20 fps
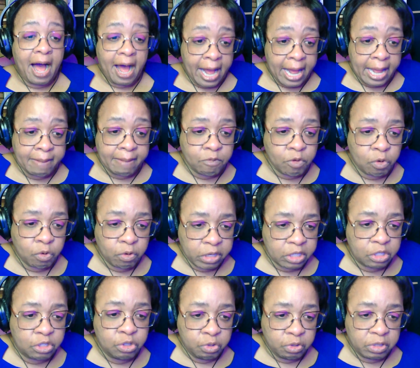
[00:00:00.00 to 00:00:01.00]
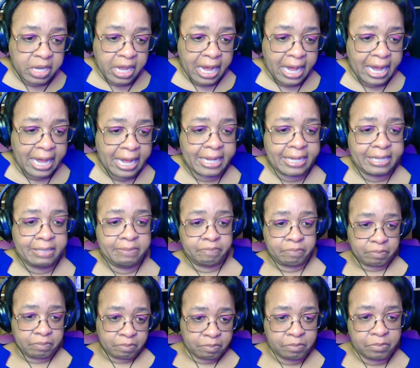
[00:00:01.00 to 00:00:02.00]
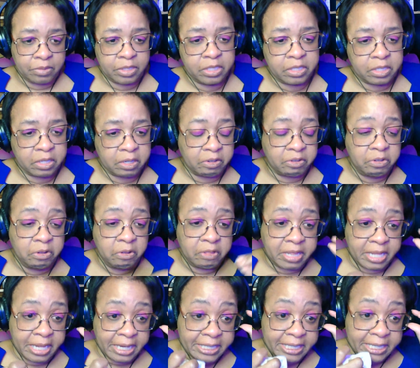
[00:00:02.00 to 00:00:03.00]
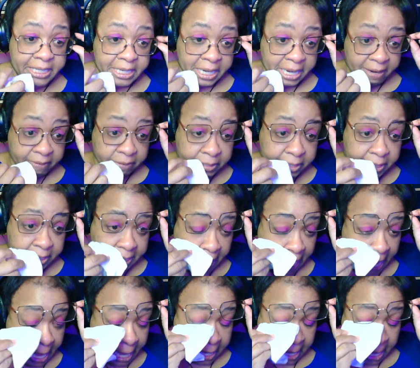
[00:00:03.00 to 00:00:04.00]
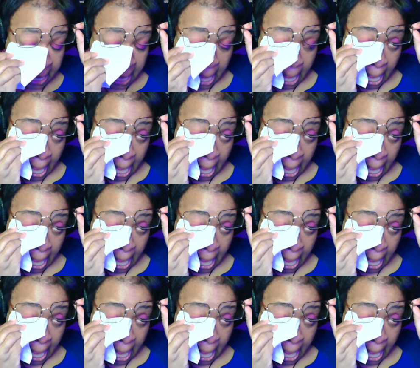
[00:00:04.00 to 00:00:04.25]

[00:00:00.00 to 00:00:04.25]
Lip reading: "I'm going to die." Those are two things he never said.